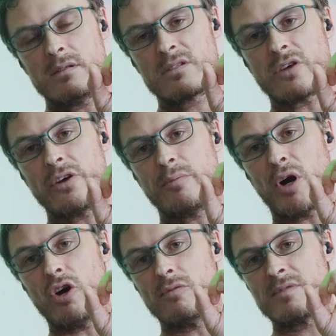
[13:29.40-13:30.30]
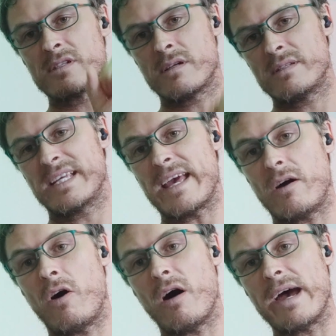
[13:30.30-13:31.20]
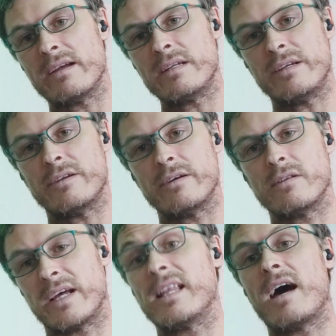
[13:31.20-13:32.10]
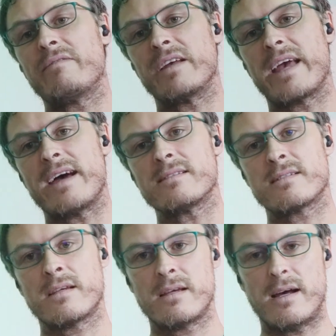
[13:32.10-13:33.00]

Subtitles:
soda bulbs to get high, you know, like laughing gas.